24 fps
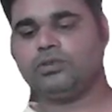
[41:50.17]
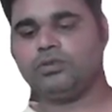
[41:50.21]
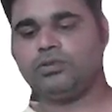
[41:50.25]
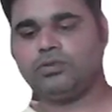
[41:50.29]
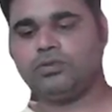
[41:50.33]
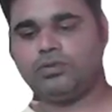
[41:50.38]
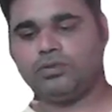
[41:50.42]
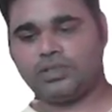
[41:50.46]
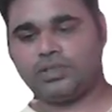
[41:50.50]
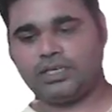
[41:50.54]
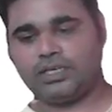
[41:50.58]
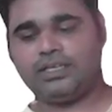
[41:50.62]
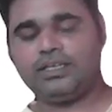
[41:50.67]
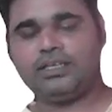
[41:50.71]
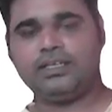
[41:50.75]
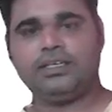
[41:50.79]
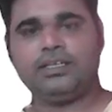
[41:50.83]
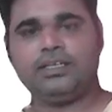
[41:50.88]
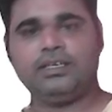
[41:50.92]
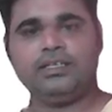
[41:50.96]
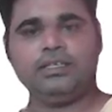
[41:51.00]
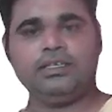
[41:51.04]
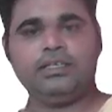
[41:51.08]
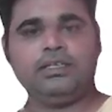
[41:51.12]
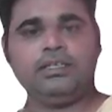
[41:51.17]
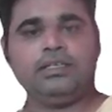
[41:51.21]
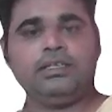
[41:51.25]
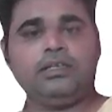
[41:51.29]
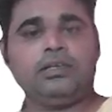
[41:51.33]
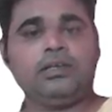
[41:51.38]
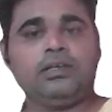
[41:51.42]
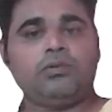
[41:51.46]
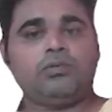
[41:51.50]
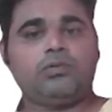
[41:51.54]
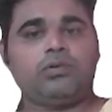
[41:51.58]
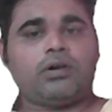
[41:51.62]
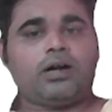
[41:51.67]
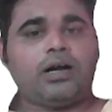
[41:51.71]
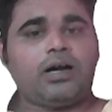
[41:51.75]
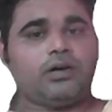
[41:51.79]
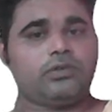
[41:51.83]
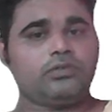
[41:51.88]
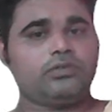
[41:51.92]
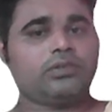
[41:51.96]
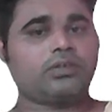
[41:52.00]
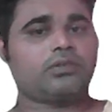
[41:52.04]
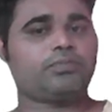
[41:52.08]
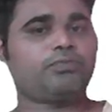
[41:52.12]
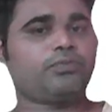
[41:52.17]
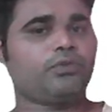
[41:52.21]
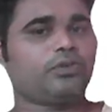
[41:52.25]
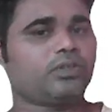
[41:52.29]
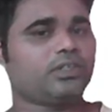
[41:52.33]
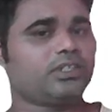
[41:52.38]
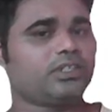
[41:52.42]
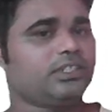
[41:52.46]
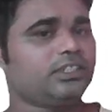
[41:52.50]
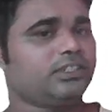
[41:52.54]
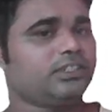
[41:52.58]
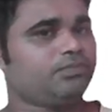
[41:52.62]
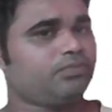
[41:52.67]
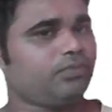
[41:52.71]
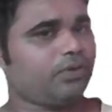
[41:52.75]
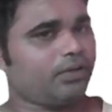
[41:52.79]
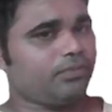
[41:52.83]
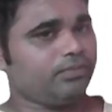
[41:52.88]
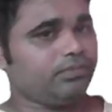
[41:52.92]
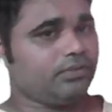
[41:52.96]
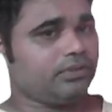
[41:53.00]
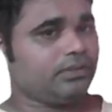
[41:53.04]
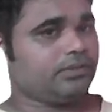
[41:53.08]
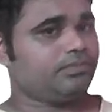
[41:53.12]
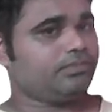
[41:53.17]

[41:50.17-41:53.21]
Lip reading: Okay, how the protein is formed?